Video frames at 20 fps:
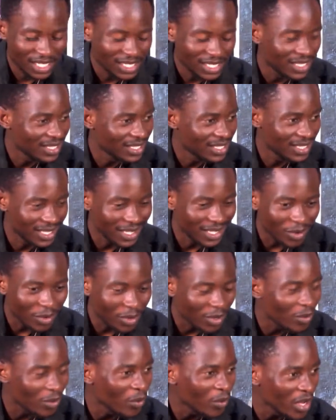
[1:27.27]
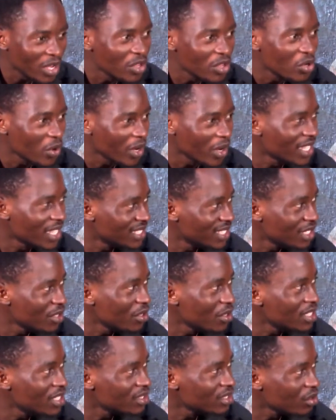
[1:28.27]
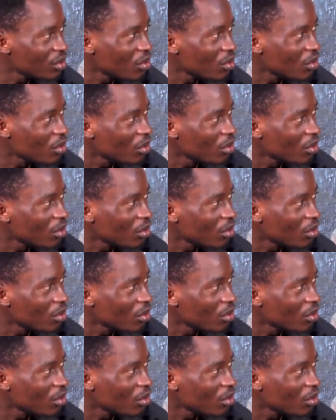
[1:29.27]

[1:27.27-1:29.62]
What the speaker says: it when you were still in school,